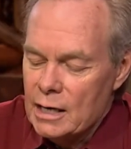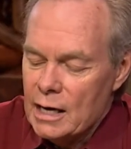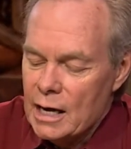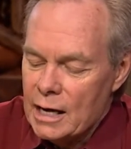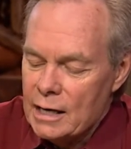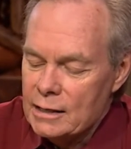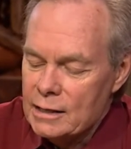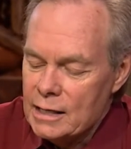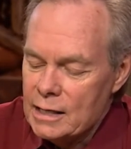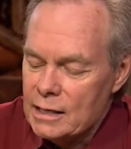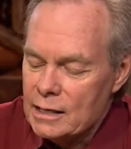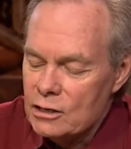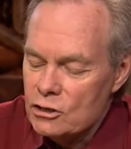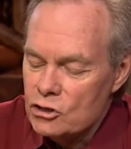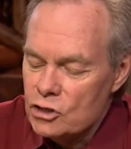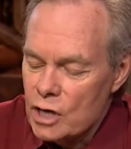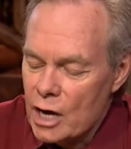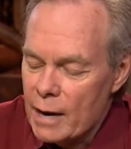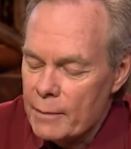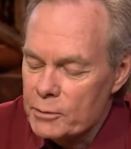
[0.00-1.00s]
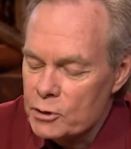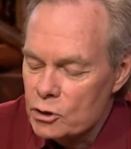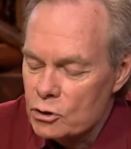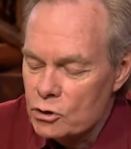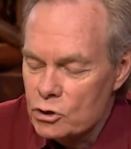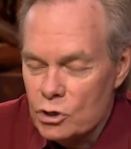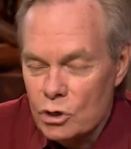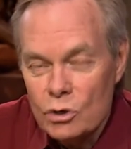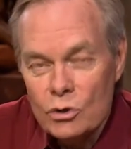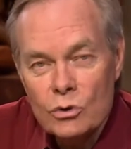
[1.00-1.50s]
And then in chapter
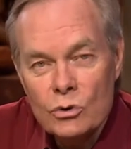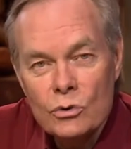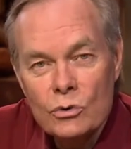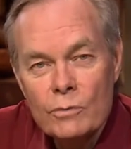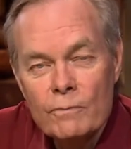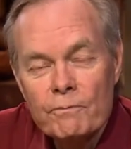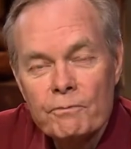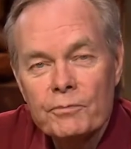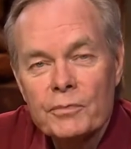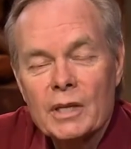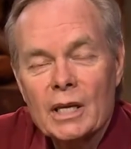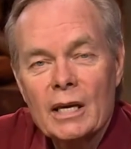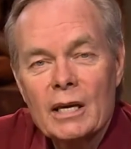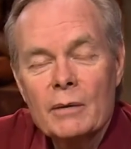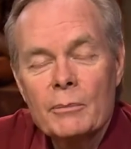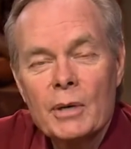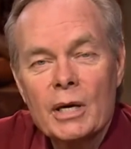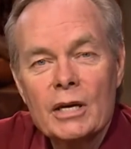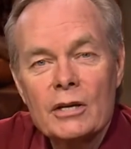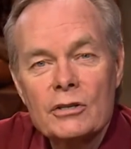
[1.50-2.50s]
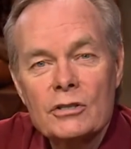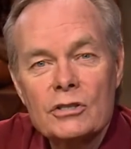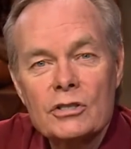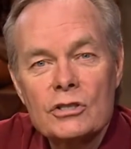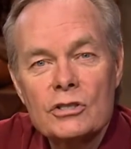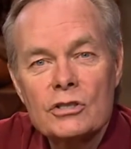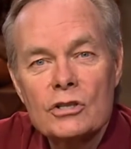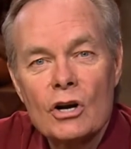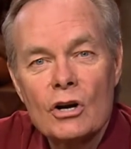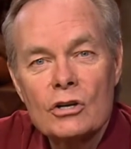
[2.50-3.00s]
2, he begins
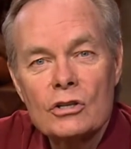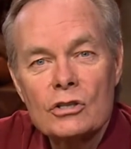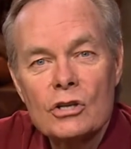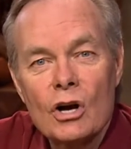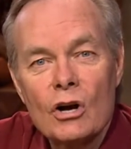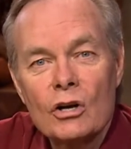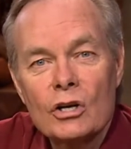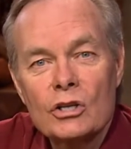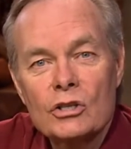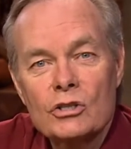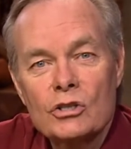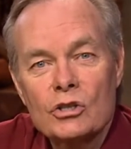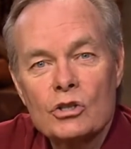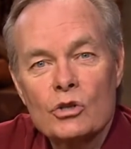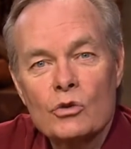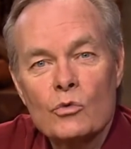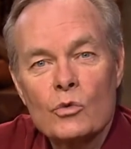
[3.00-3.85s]
to start talking to the